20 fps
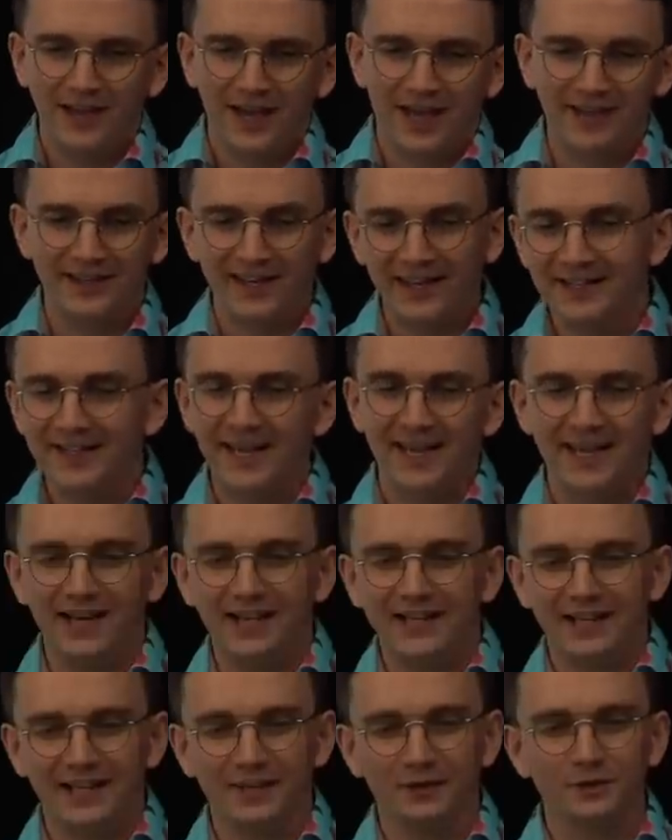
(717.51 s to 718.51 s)
and they nearly
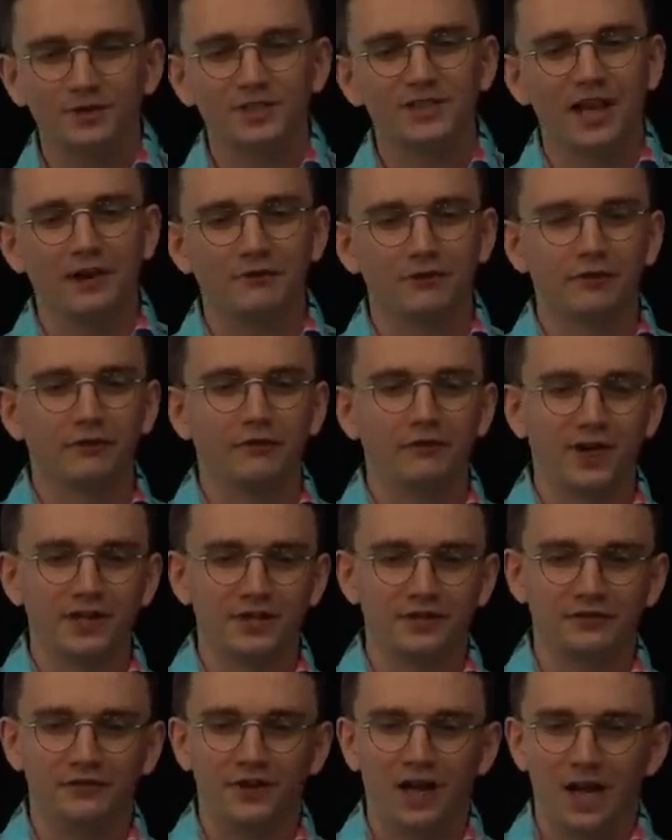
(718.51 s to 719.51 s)
killed several
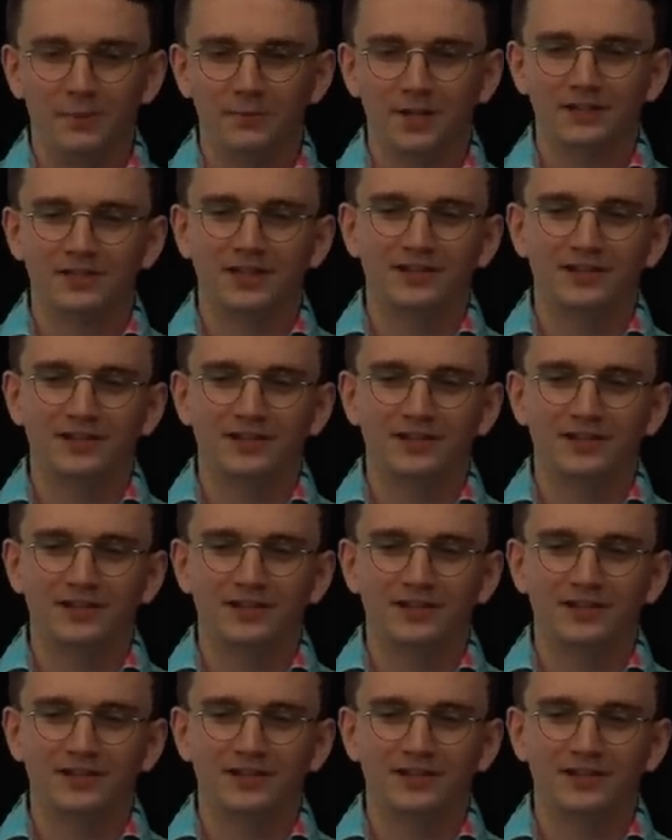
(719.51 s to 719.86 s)
French farmers